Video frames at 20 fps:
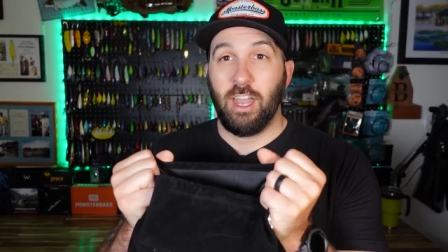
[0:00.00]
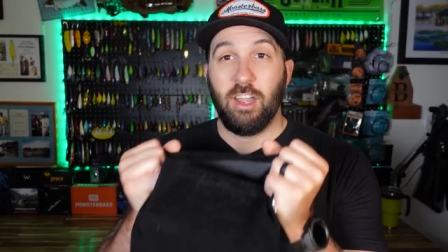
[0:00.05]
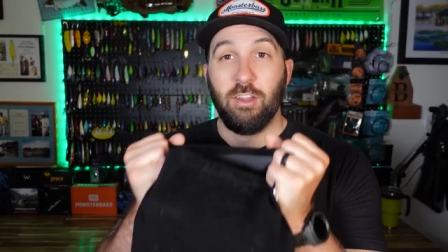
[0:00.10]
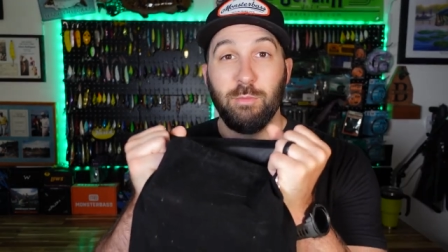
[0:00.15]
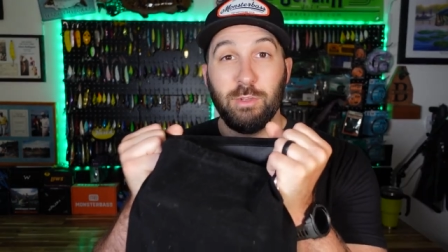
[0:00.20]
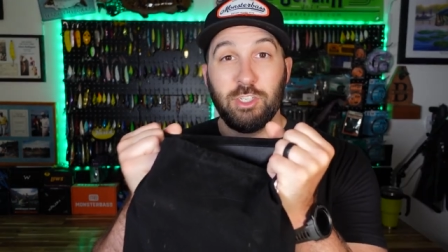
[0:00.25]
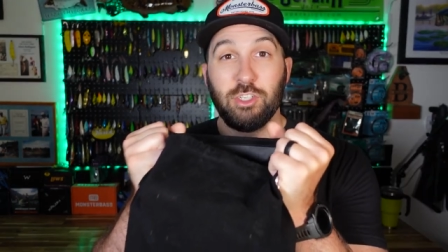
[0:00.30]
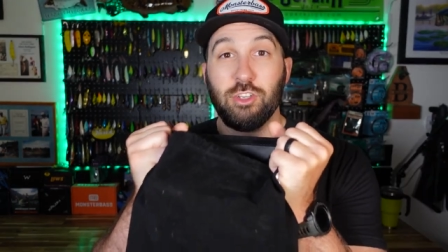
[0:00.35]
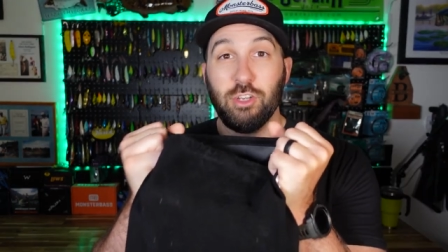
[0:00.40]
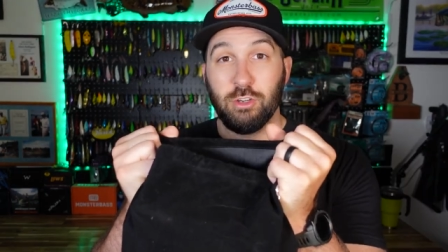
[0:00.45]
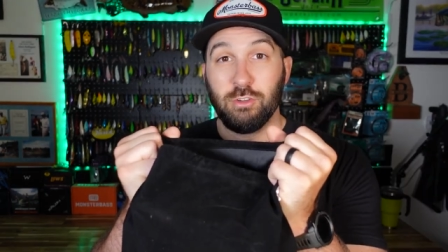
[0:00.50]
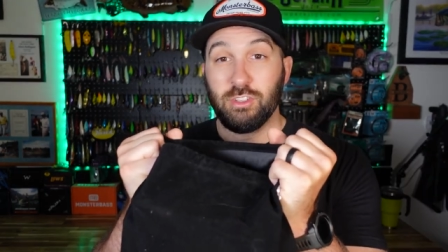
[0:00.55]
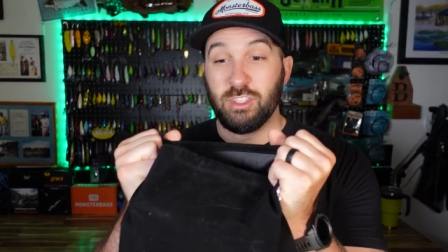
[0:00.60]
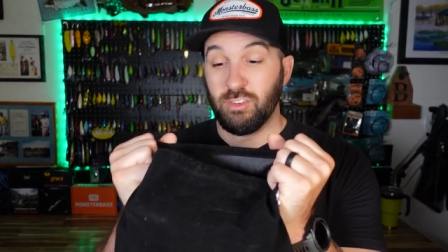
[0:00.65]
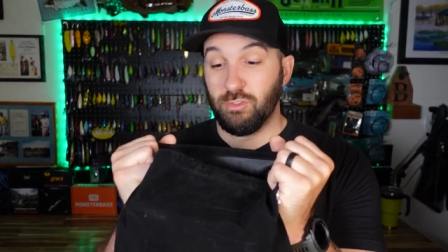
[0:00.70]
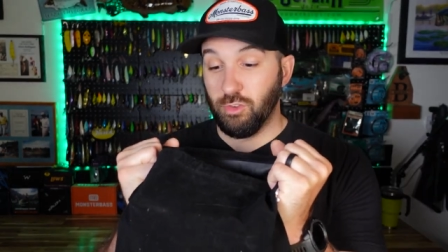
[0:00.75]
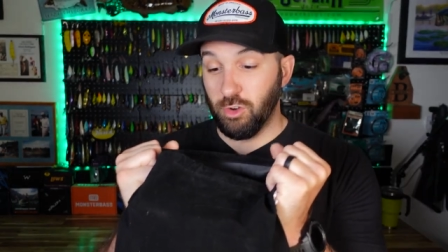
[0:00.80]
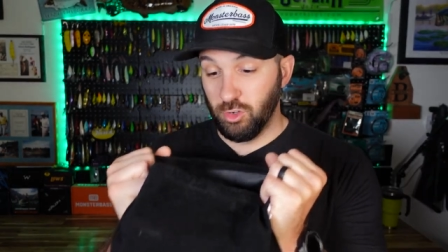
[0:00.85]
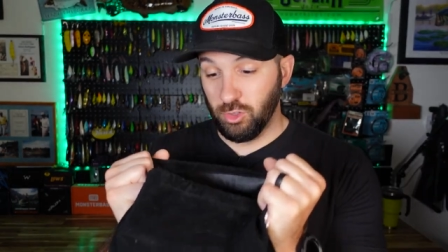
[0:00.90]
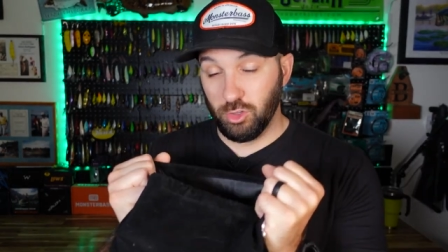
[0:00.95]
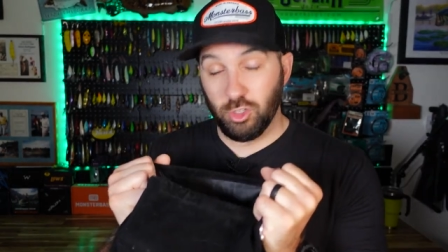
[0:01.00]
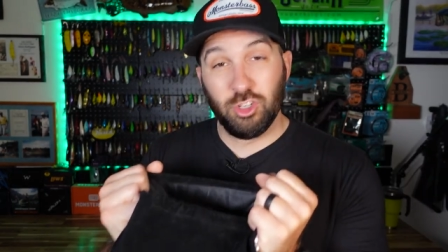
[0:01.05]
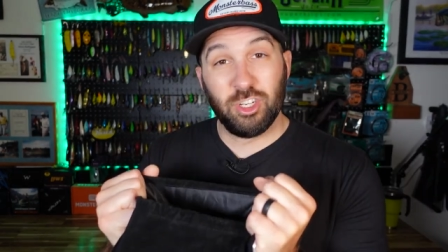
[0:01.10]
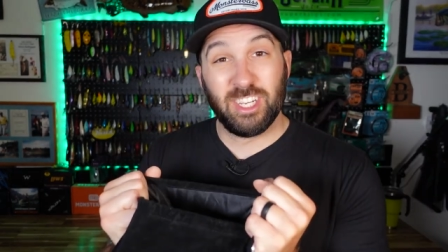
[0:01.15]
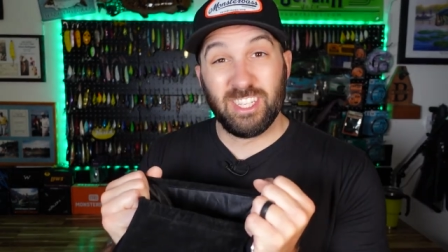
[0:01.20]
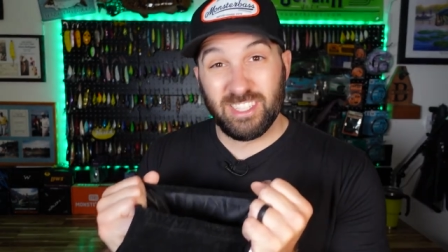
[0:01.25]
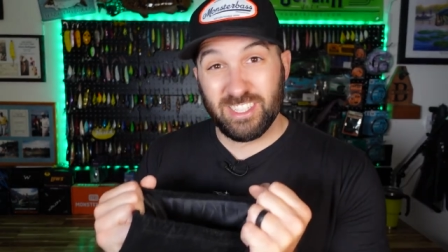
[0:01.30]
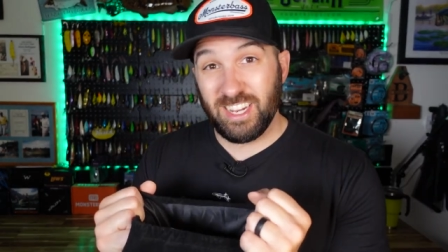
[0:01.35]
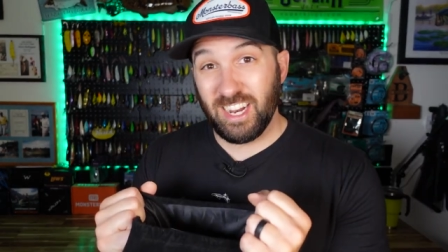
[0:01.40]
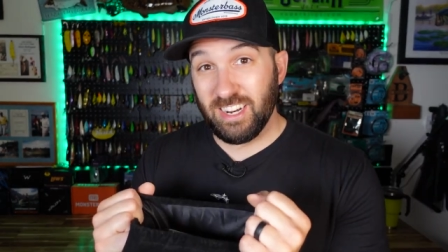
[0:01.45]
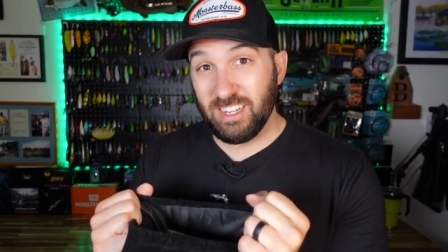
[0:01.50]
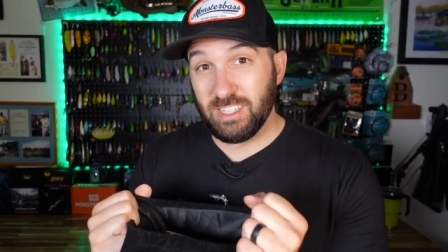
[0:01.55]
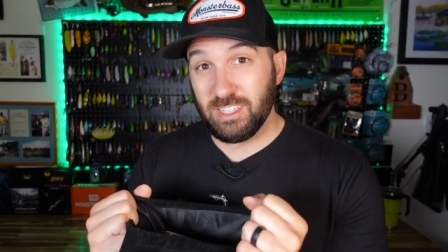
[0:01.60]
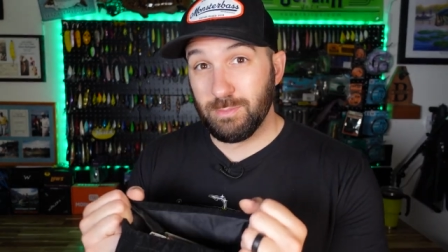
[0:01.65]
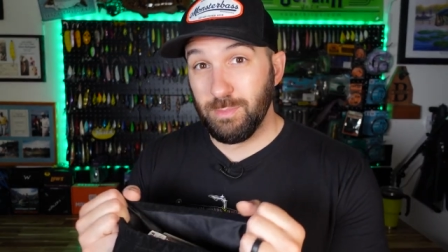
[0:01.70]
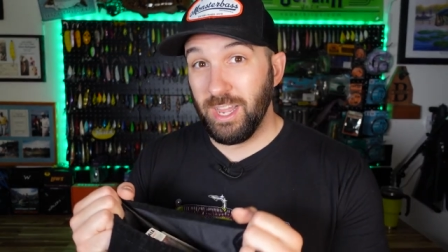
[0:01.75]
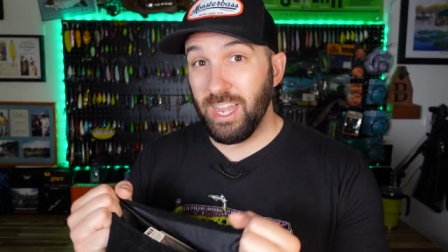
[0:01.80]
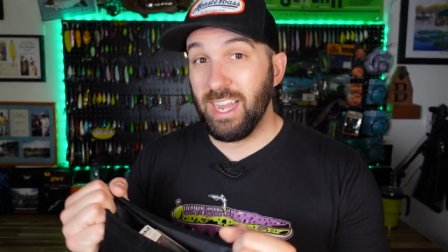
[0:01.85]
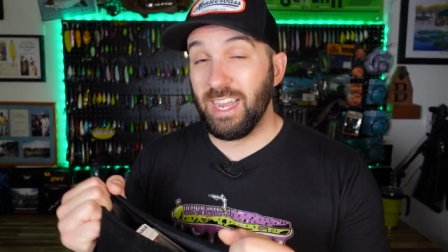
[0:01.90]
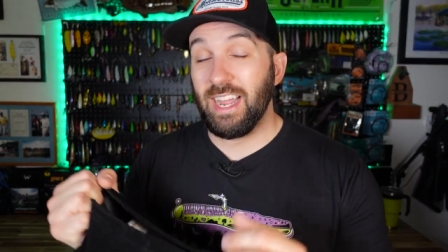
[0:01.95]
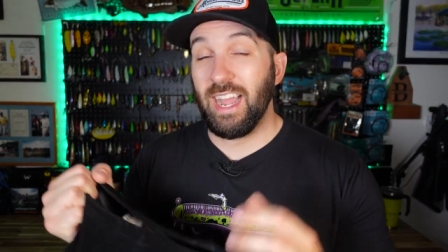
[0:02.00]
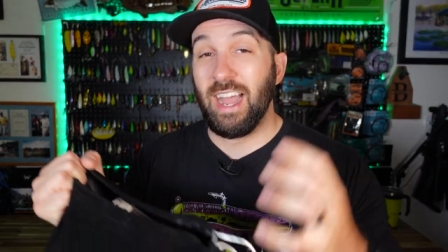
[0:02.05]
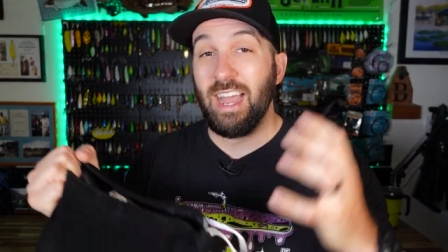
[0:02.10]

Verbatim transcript: I've been jonesing for a look inside of this bag.